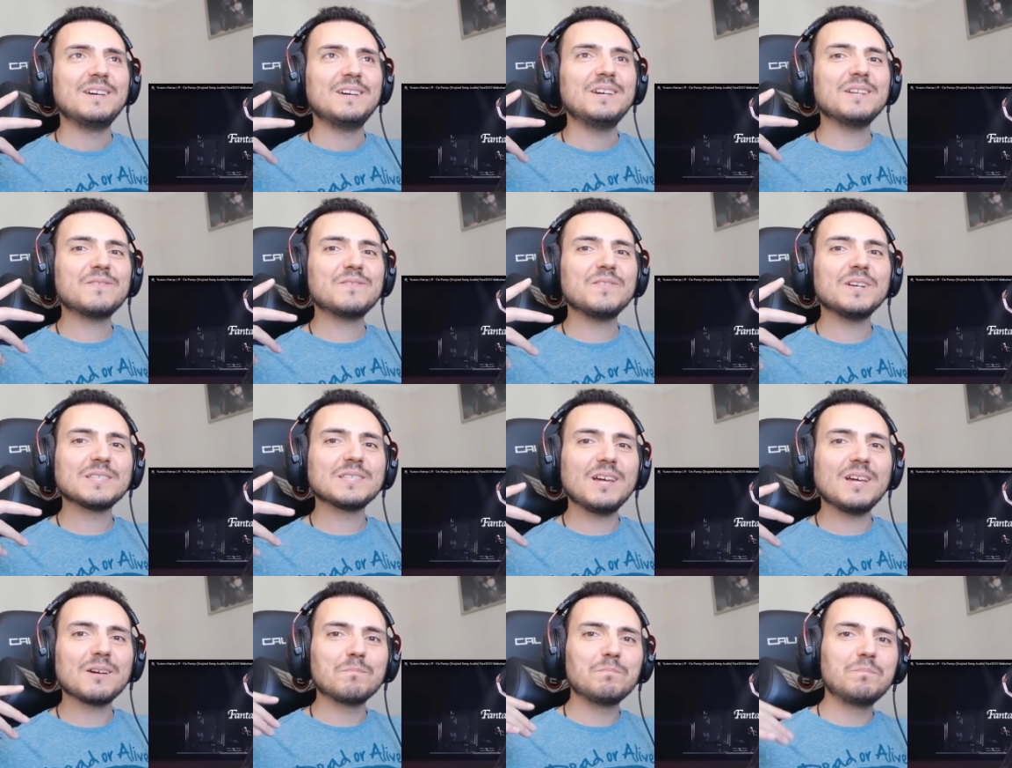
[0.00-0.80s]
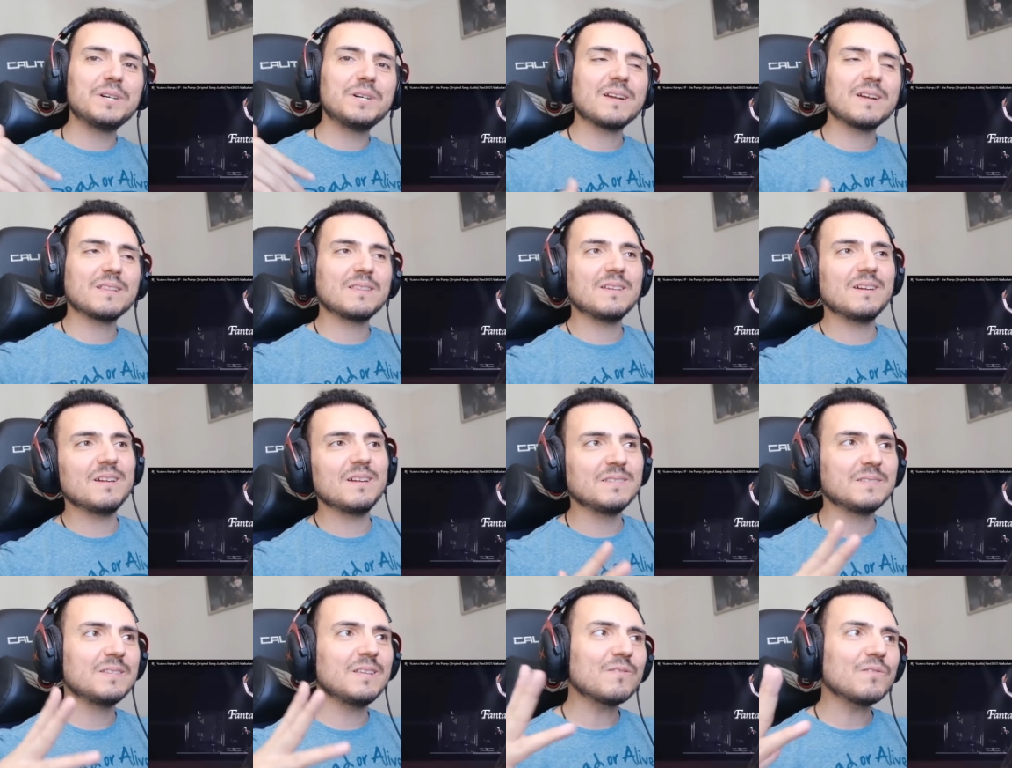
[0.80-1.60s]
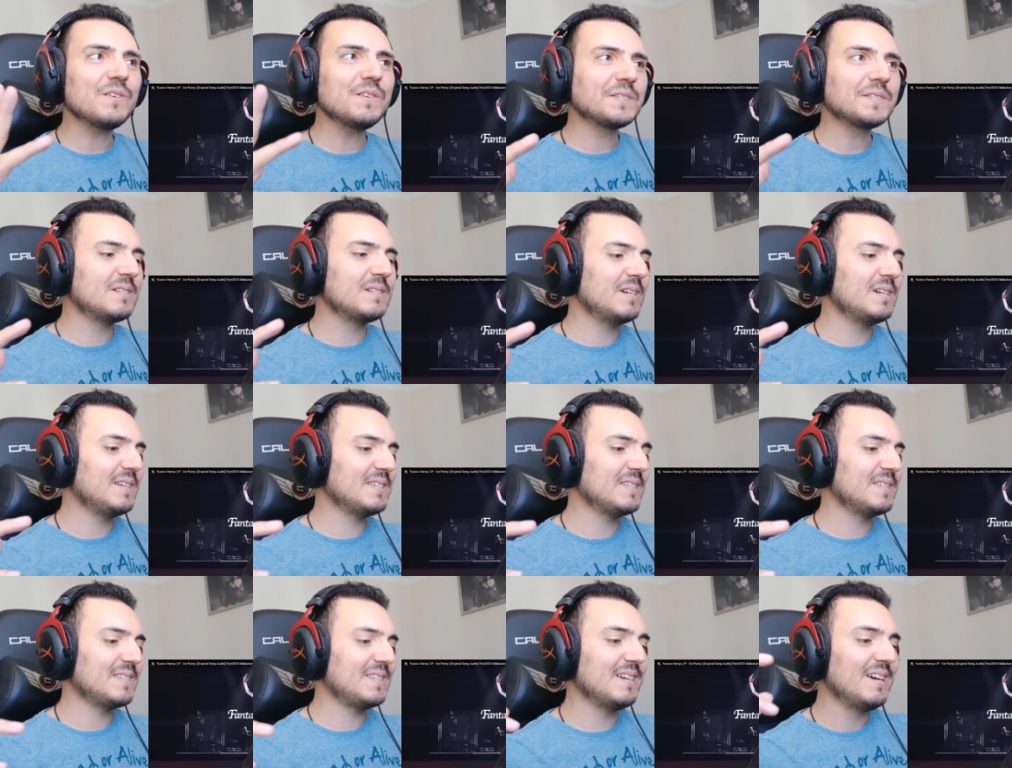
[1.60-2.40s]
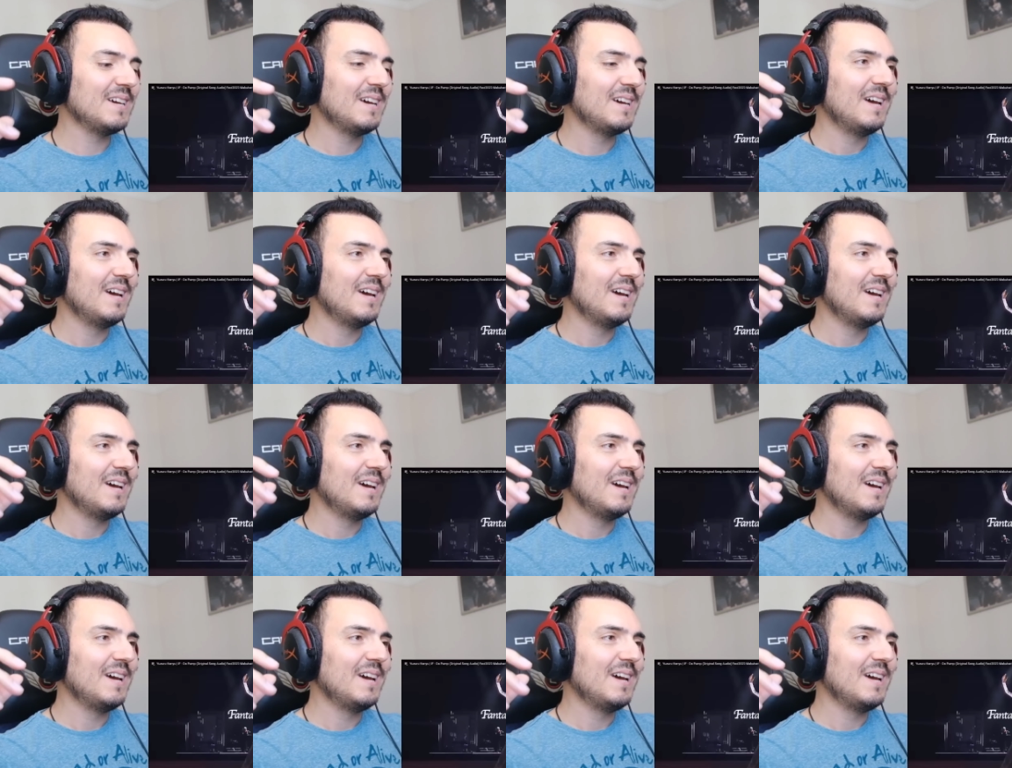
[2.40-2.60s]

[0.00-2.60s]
It was like breakdance. That was crazy.